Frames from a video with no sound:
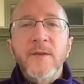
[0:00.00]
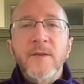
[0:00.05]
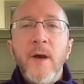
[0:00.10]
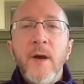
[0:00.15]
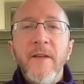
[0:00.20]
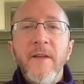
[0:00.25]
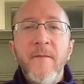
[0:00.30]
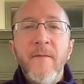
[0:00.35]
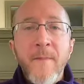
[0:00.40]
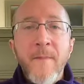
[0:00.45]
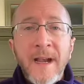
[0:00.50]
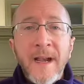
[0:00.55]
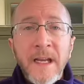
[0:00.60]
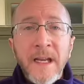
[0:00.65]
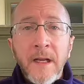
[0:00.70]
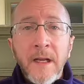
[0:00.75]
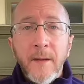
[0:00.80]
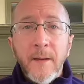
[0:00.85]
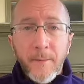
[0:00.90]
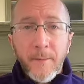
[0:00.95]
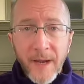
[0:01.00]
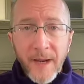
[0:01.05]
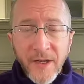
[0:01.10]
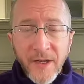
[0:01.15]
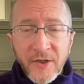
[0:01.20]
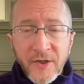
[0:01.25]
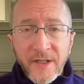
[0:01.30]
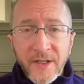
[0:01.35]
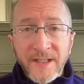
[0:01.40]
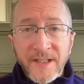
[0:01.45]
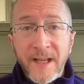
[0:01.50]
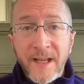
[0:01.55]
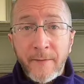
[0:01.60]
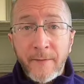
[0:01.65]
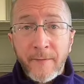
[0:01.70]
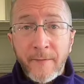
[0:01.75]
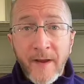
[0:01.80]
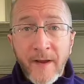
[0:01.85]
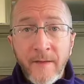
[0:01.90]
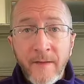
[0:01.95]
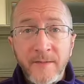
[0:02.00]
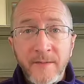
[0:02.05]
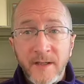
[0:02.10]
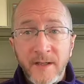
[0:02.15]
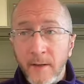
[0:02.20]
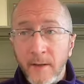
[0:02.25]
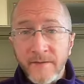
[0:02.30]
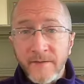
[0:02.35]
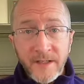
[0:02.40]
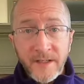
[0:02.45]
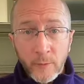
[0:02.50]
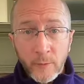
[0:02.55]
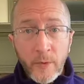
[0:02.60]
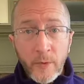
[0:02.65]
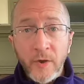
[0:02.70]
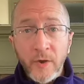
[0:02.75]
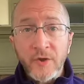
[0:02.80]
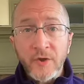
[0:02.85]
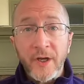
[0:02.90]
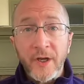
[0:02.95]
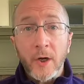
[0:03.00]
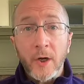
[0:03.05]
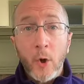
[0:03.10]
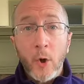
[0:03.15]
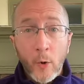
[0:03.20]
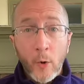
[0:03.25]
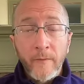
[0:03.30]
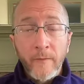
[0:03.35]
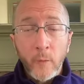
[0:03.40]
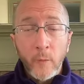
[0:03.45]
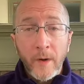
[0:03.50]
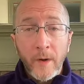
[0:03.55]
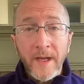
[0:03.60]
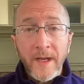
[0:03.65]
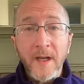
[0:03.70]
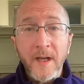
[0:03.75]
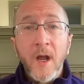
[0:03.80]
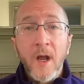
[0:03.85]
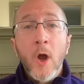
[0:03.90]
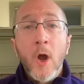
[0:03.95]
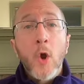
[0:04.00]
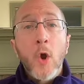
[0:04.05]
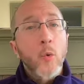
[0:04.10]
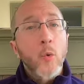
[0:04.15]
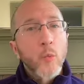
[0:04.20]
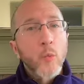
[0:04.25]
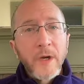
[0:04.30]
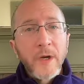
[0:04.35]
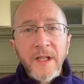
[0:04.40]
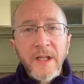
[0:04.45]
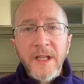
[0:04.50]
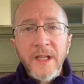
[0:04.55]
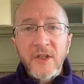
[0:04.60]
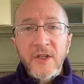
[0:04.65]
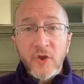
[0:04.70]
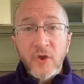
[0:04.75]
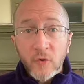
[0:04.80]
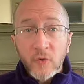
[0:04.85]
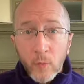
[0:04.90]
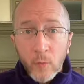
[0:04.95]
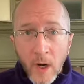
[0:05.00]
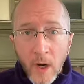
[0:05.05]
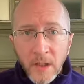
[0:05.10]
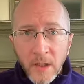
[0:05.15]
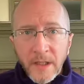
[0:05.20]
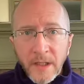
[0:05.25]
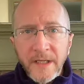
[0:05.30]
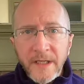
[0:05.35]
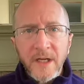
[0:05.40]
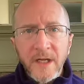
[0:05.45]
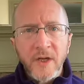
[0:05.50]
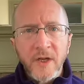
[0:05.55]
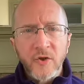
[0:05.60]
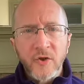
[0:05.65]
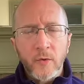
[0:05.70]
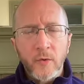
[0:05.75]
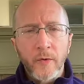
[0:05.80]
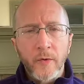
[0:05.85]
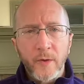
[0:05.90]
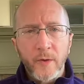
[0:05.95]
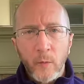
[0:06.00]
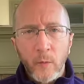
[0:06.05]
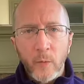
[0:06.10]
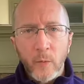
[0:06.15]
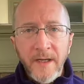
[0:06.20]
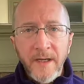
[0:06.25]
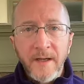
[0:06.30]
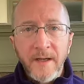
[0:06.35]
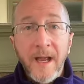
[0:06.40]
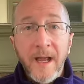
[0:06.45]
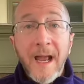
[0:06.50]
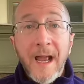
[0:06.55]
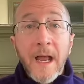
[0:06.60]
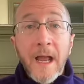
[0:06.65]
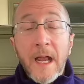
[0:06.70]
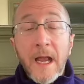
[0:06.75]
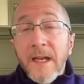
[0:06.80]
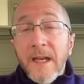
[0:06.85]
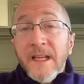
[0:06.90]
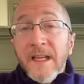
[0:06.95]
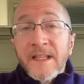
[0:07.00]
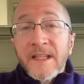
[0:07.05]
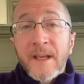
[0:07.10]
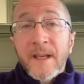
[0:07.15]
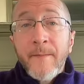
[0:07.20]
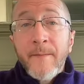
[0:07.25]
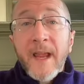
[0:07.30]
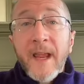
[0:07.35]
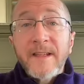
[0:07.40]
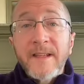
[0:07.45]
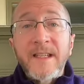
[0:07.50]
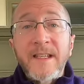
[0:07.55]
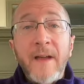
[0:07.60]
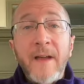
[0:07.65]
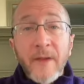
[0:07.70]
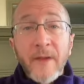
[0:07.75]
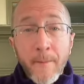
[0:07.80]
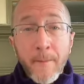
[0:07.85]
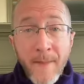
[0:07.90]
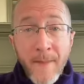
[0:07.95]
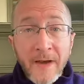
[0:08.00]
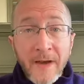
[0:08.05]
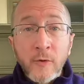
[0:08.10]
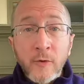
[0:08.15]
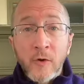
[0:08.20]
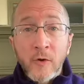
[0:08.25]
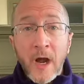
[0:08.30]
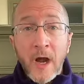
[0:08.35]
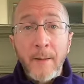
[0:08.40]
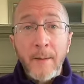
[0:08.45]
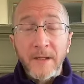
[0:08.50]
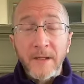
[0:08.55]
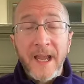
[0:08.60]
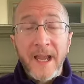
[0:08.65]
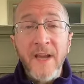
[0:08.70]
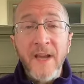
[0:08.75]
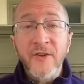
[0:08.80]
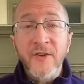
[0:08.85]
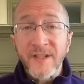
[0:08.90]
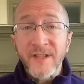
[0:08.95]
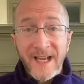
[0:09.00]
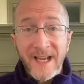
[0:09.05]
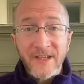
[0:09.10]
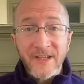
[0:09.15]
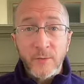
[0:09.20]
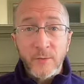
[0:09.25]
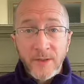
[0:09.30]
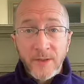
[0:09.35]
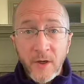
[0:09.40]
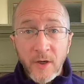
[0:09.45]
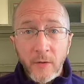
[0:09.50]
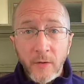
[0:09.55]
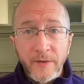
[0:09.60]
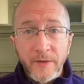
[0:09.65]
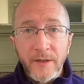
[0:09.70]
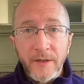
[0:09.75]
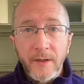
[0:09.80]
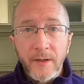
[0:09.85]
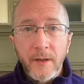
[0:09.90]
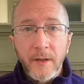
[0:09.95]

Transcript: So I have many patients that find themselves in a wheelchair, overweight, really struggling to control their weight, and in some cases having medical complications as a result.